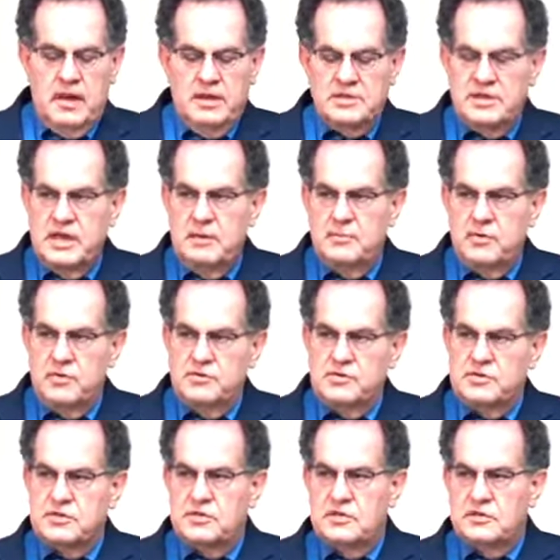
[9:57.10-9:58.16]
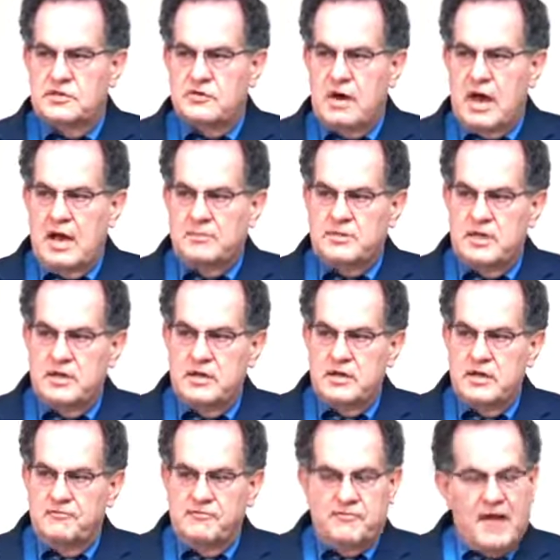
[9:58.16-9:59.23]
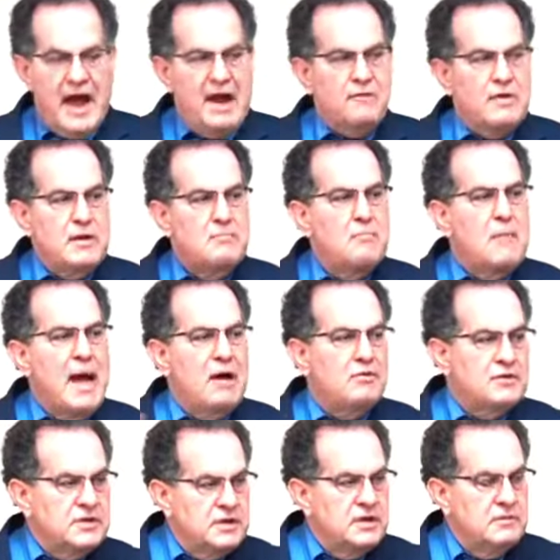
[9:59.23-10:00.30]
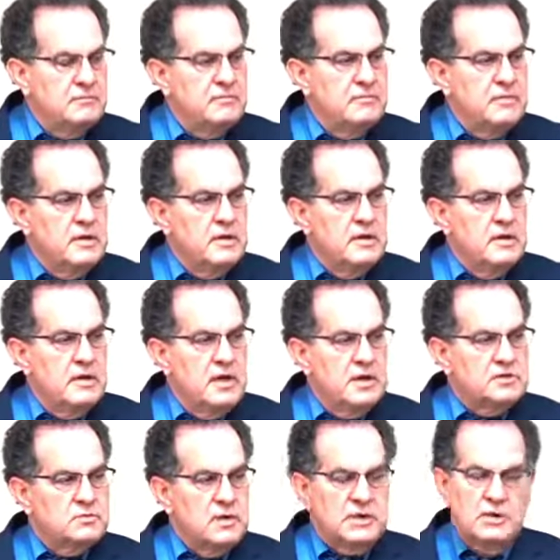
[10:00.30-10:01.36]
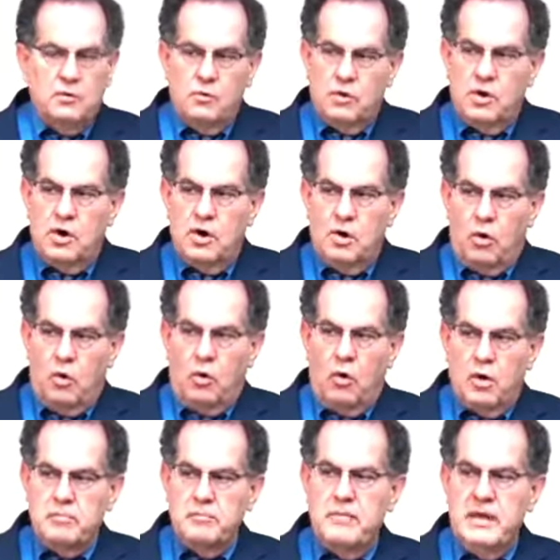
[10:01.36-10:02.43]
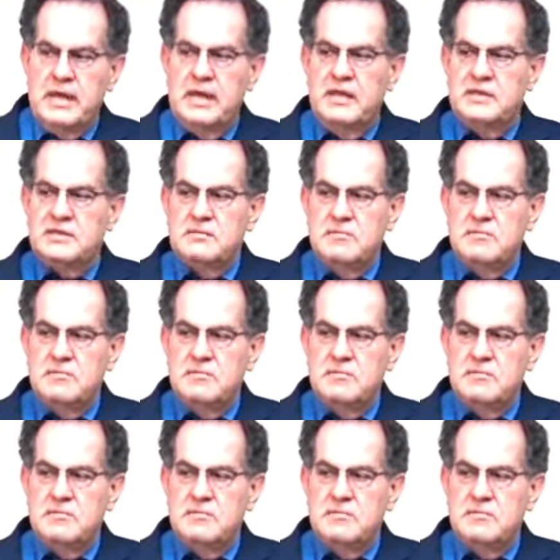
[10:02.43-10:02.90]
And as Hebrews describes it, the fiery mountain. That's what the word Horeb means.